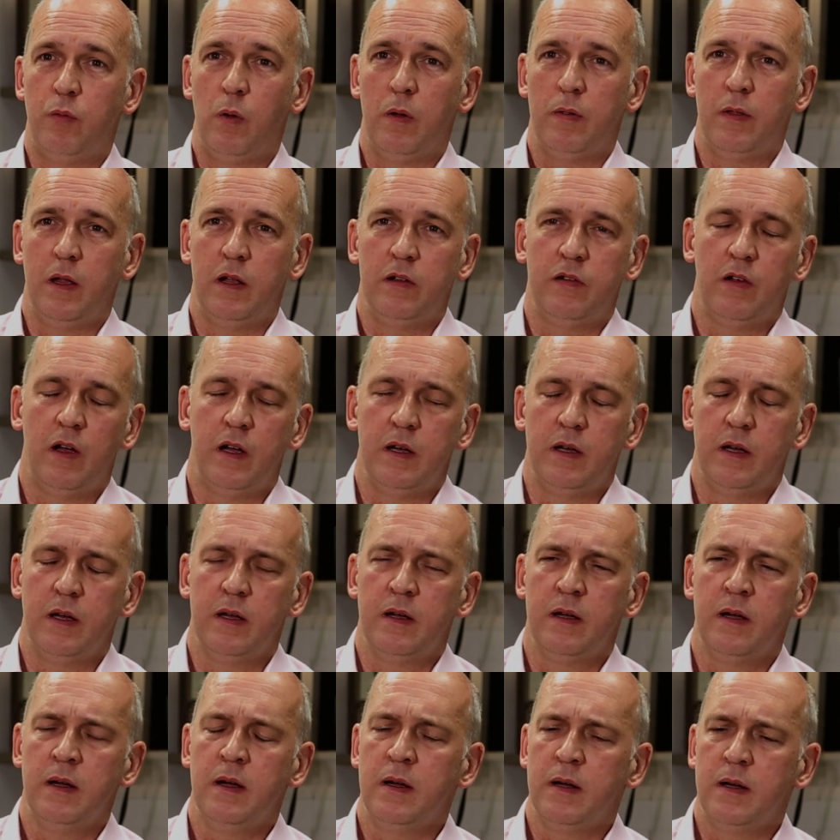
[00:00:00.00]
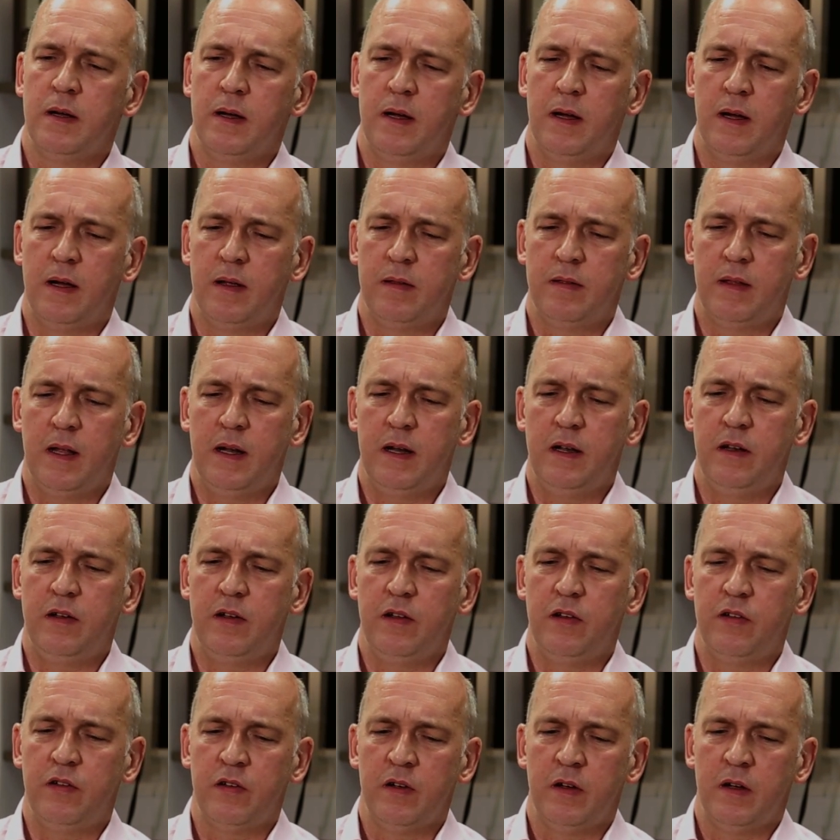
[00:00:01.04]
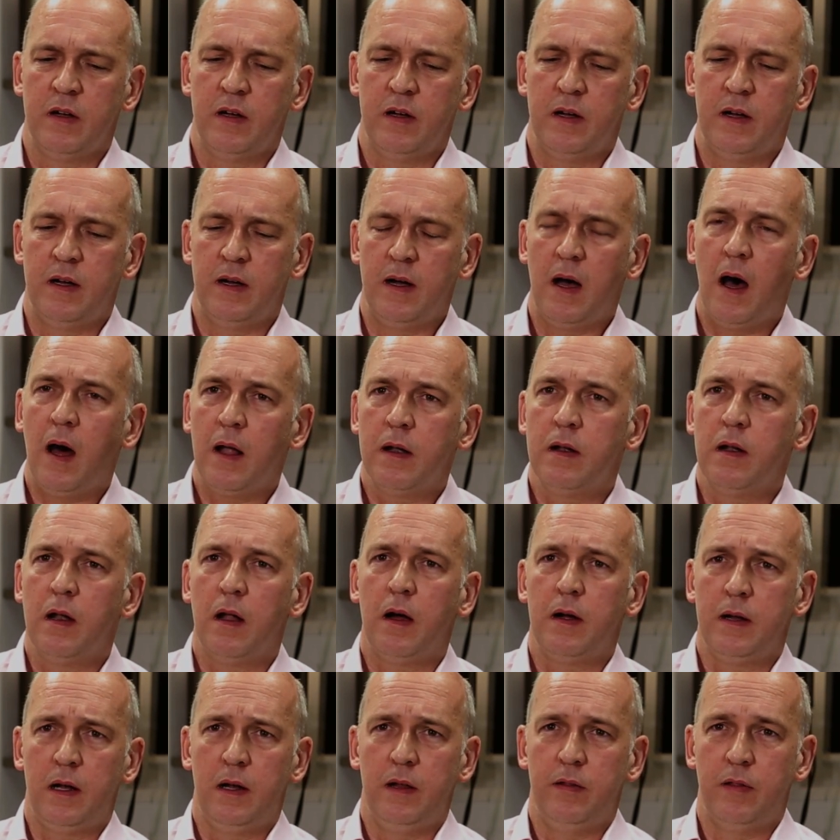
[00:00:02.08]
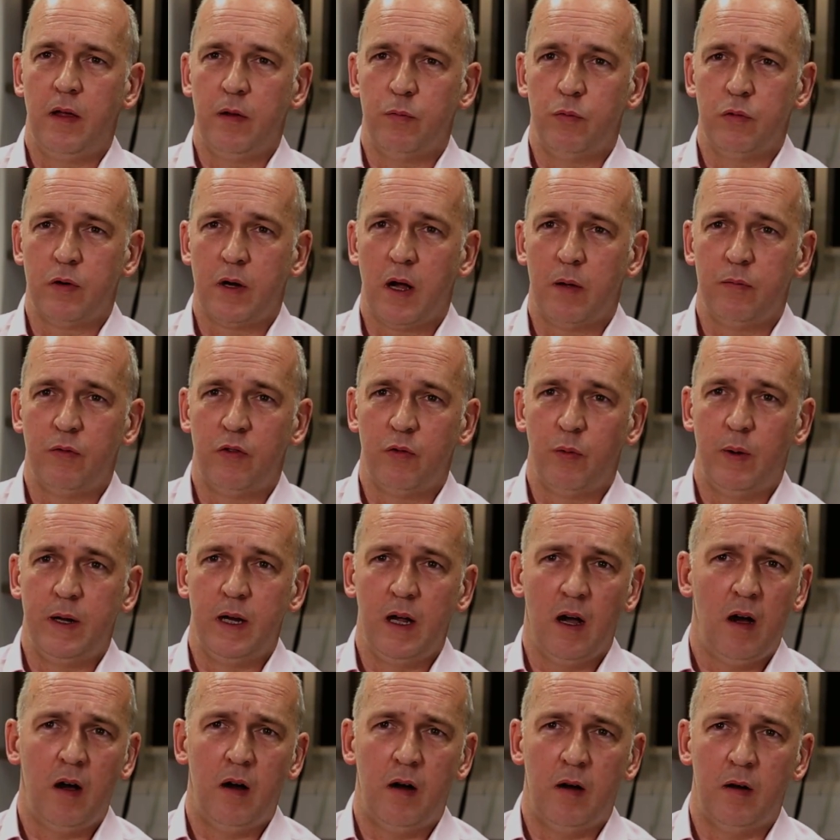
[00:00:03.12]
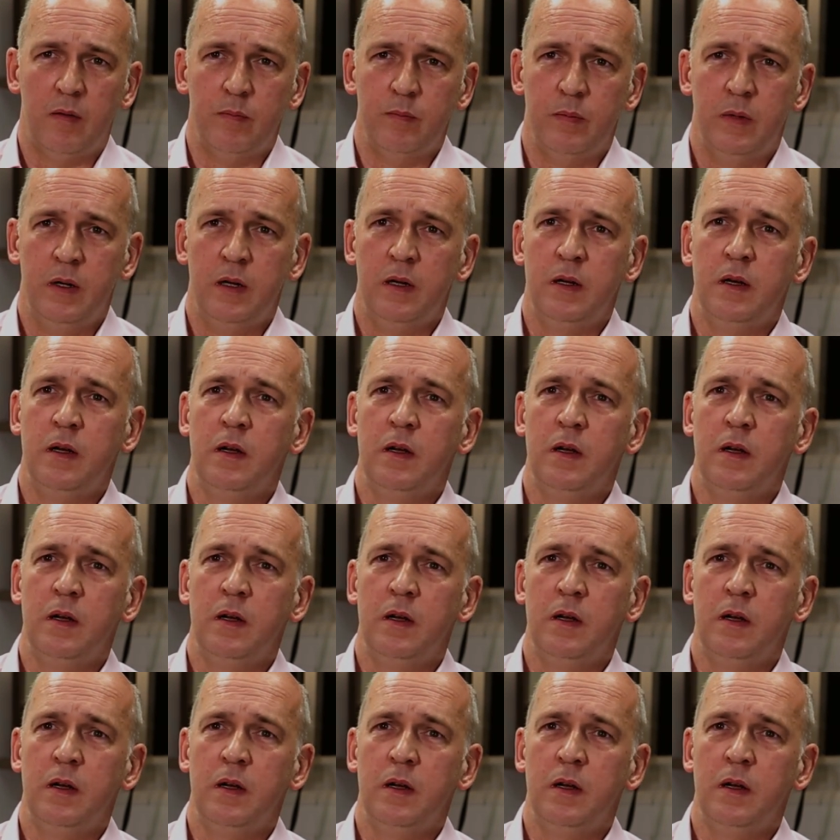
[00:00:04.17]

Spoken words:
of what they're taking, then it is unlikely they will come to any harm.